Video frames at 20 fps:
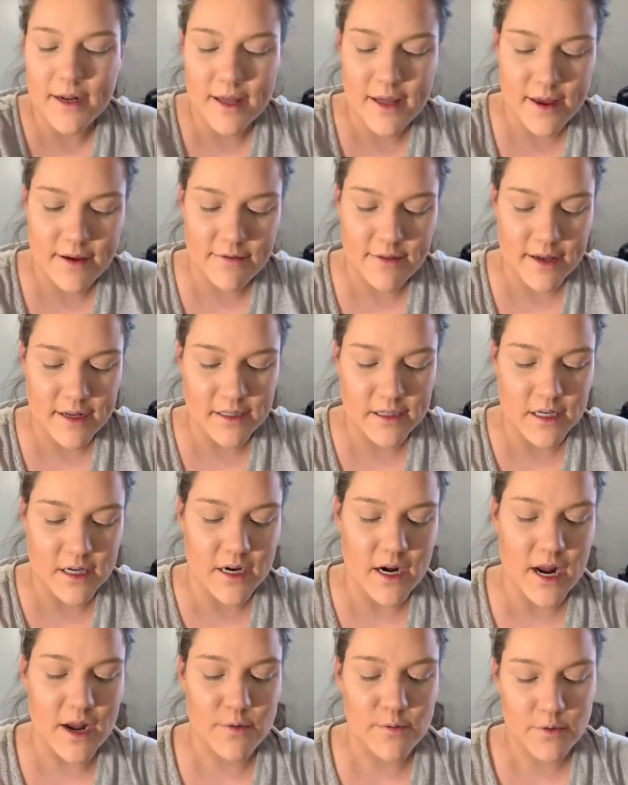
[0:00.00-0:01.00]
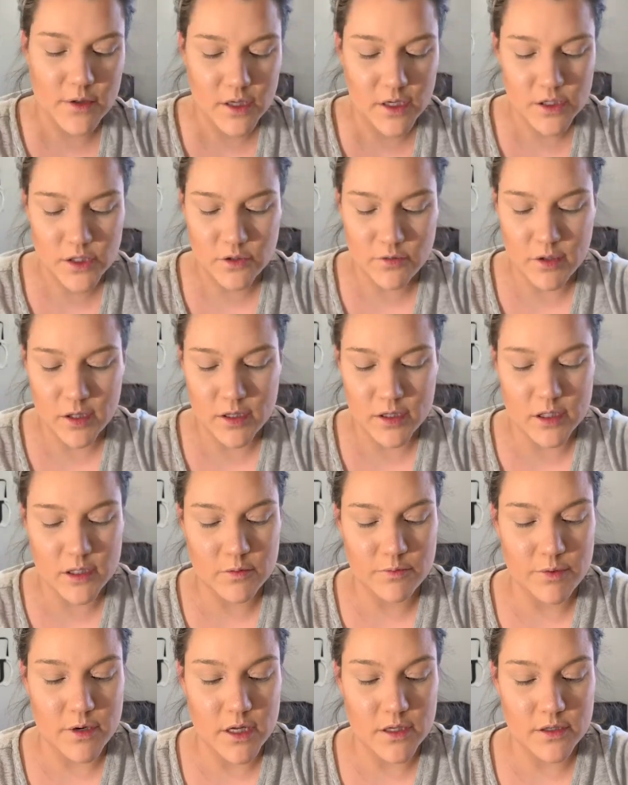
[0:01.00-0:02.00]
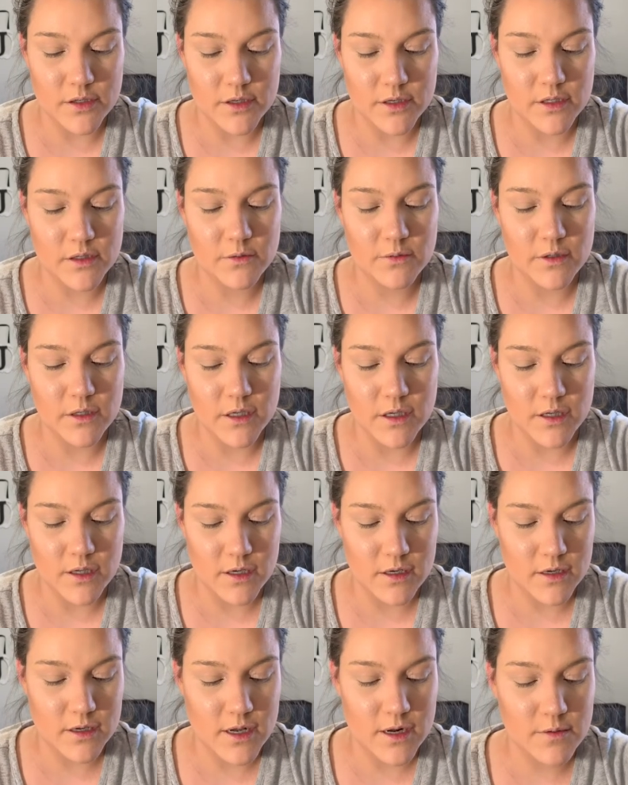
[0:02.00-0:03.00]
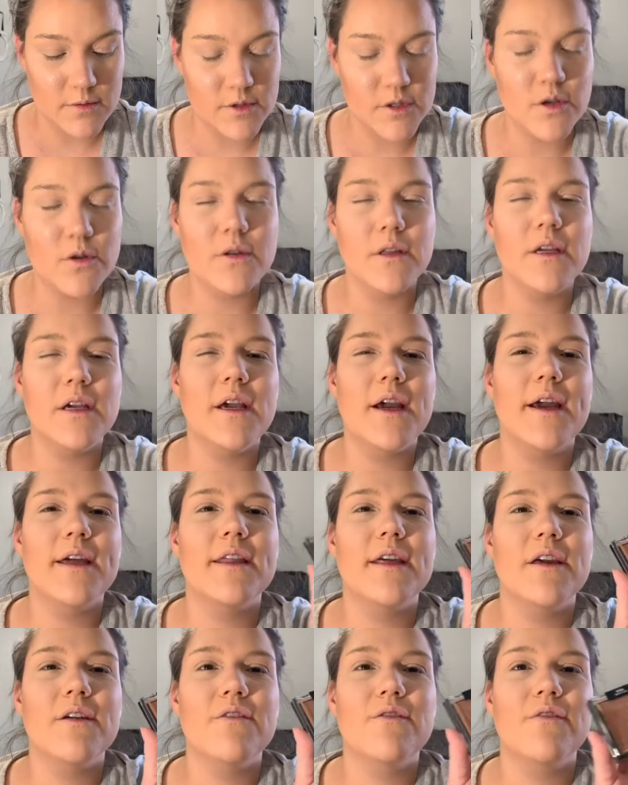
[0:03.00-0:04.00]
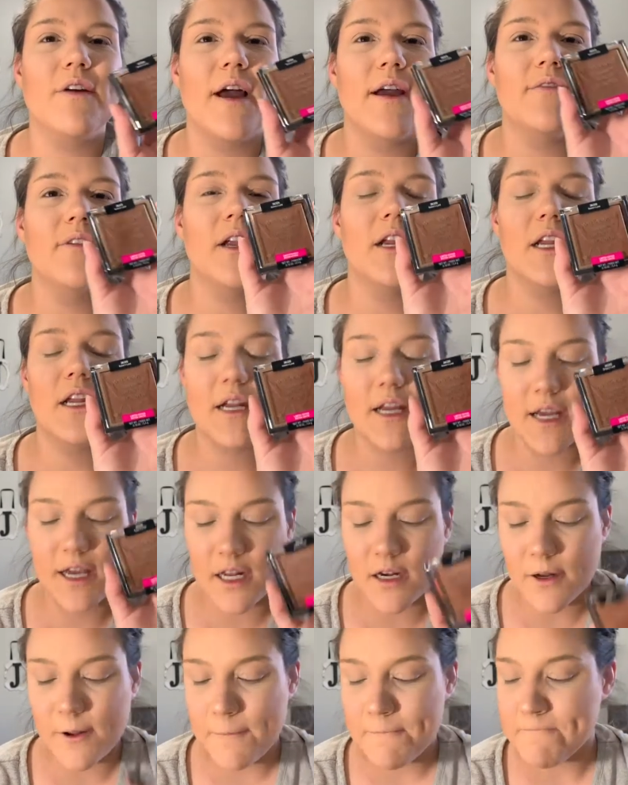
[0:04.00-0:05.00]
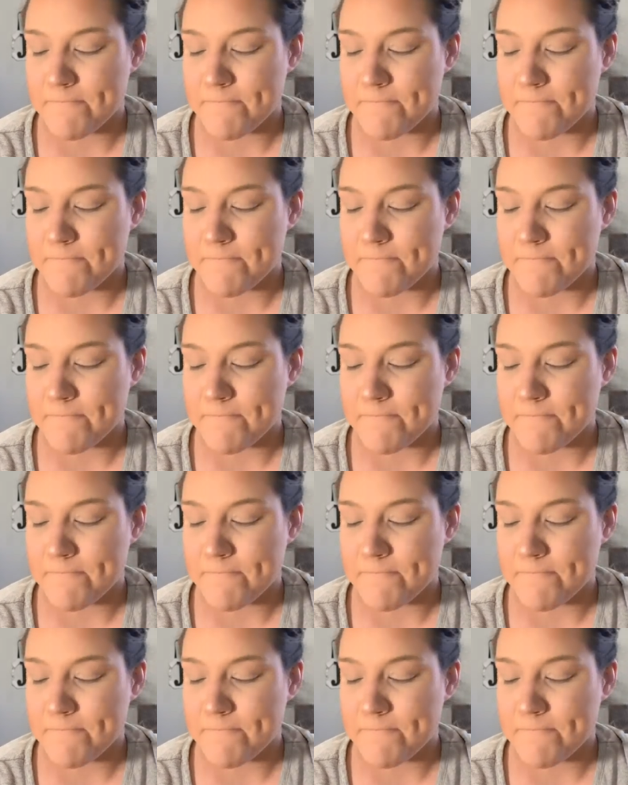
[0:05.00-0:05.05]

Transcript: I have that done, I really do like this bronzer. It's really good. And it was only, I think, $5.99.